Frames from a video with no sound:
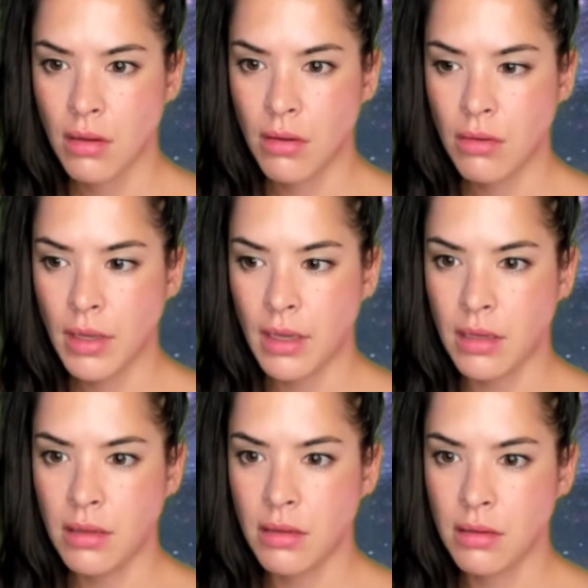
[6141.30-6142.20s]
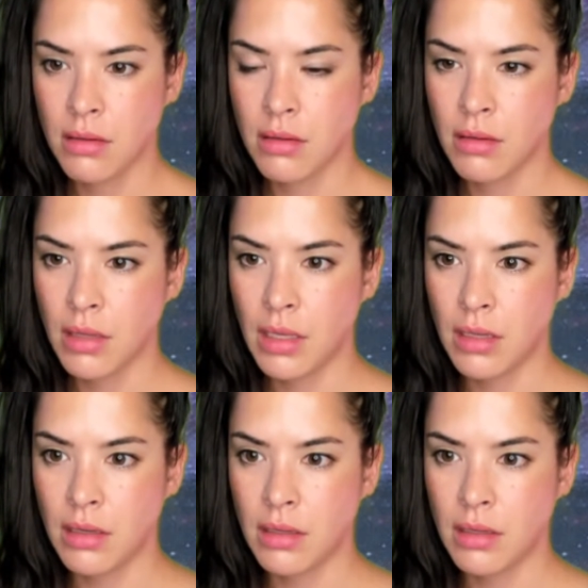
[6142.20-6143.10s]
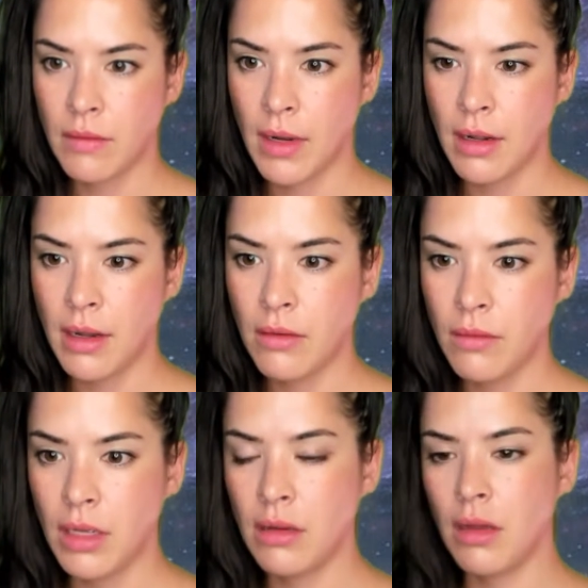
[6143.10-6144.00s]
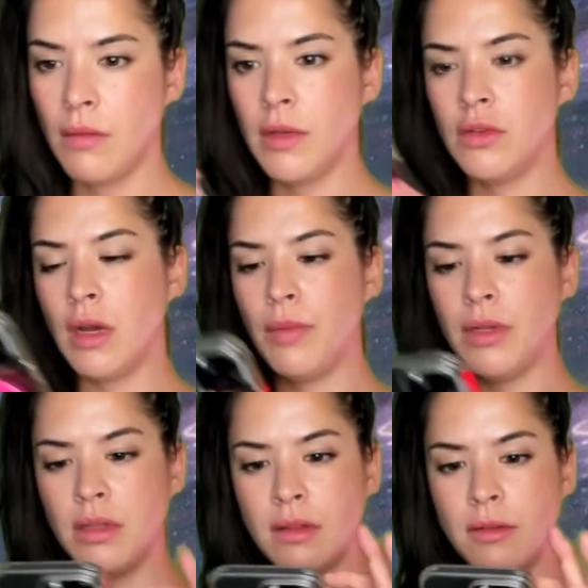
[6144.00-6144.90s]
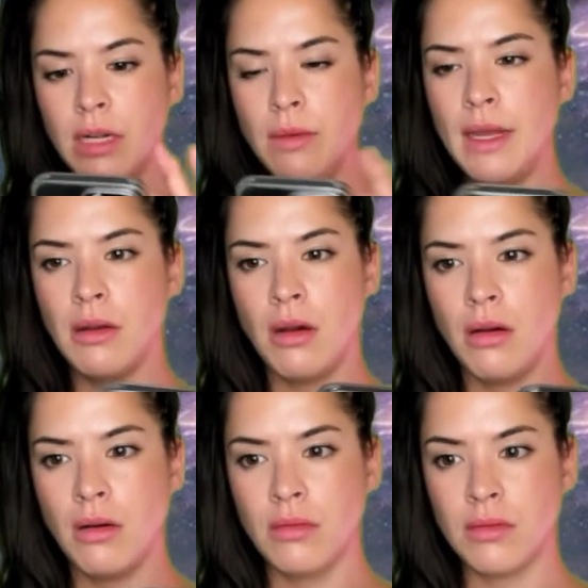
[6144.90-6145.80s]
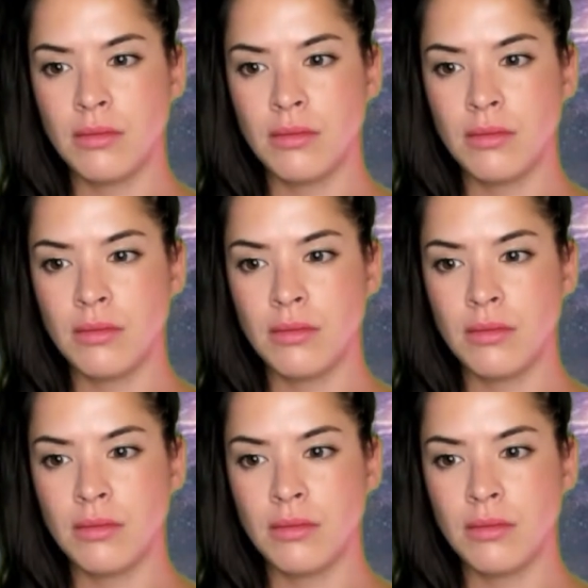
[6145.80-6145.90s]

Okay, and do it right now, and do I put the three-way call?